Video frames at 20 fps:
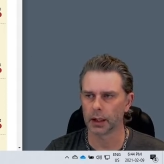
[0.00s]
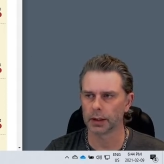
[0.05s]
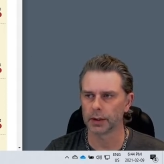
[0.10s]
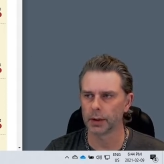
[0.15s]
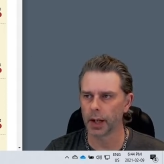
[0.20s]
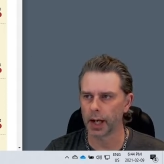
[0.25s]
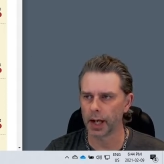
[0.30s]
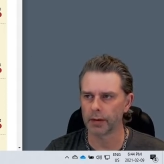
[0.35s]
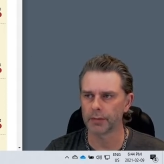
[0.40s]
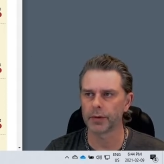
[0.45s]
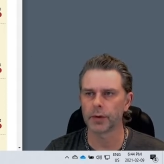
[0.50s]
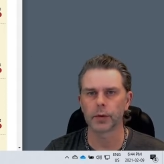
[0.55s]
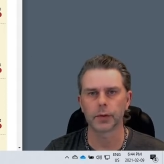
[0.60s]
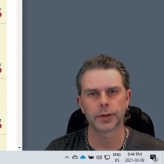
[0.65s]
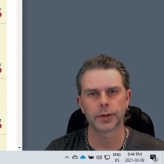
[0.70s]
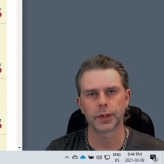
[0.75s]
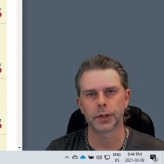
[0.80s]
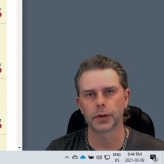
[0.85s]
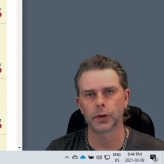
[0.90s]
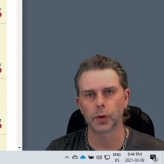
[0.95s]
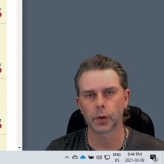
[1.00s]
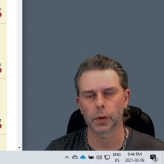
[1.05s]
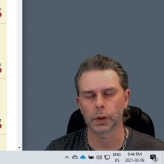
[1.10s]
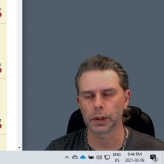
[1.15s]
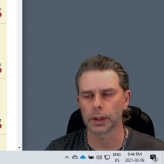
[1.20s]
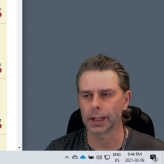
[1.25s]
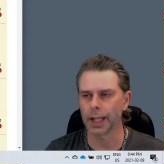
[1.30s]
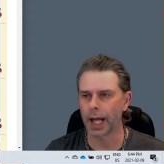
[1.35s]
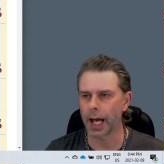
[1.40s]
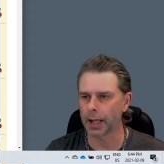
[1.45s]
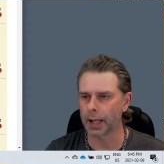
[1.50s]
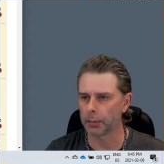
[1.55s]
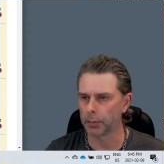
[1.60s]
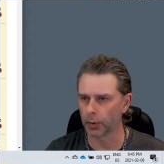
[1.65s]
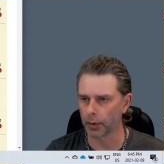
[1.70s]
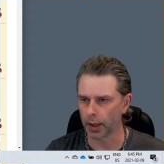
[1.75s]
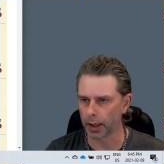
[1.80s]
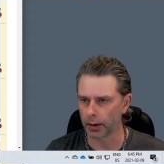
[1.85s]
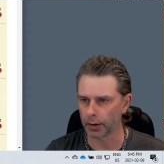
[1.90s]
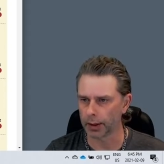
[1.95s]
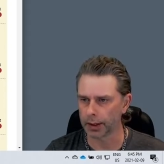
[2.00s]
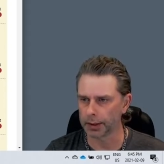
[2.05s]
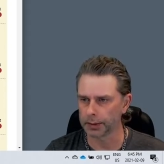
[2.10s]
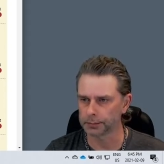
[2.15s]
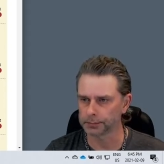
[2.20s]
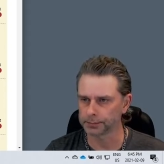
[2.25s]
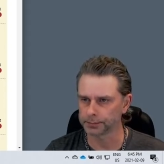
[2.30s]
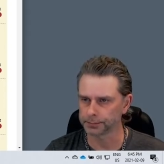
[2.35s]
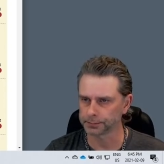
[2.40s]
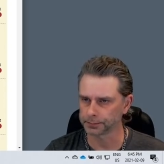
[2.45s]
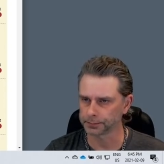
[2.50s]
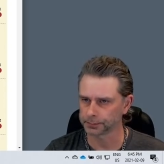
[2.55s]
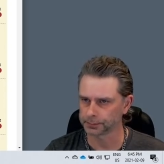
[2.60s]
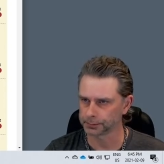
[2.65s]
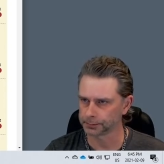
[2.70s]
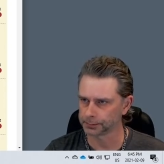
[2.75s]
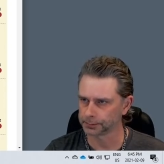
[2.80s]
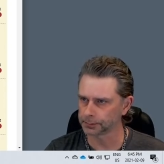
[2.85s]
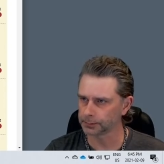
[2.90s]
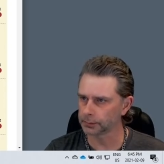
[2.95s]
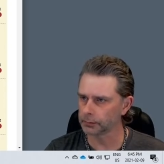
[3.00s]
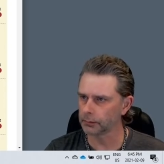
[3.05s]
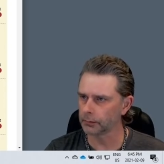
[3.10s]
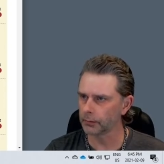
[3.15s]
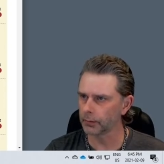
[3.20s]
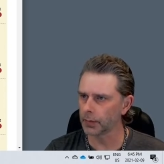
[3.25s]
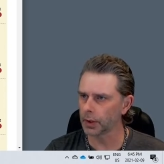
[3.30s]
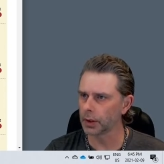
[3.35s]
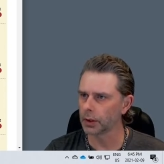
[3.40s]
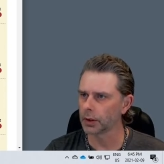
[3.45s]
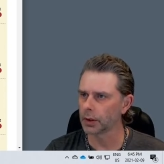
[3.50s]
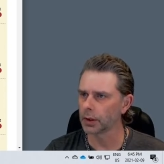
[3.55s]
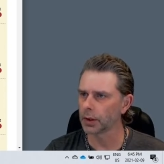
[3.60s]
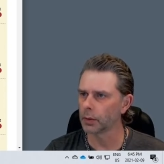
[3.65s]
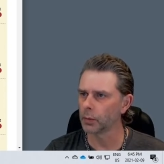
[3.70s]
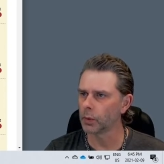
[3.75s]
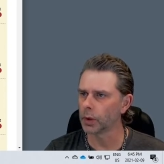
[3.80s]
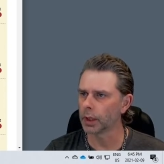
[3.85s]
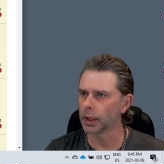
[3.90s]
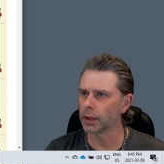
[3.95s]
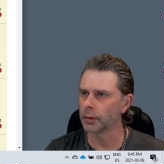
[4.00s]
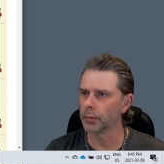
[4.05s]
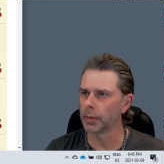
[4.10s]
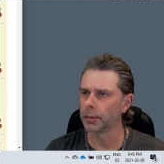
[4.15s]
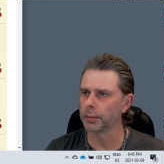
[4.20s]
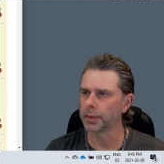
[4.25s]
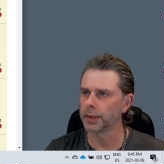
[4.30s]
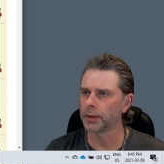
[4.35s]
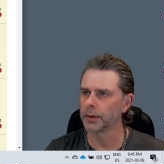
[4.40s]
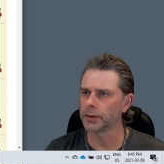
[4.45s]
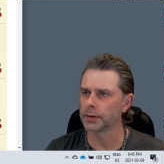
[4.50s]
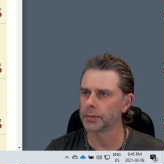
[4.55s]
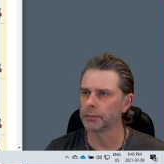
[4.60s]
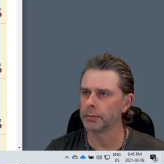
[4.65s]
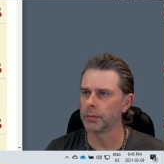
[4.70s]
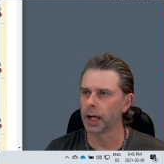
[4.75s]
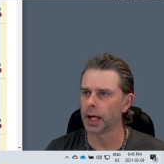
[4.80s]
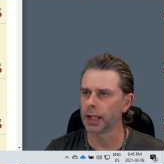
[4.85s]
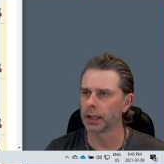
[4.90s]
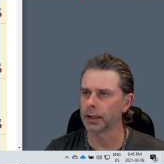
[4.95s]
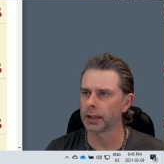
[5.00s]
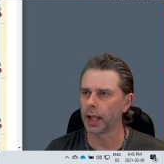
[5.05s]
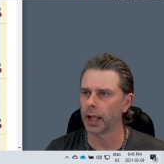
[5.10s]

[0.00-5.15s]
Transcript: you have those in your library. You're going to want to come up here to My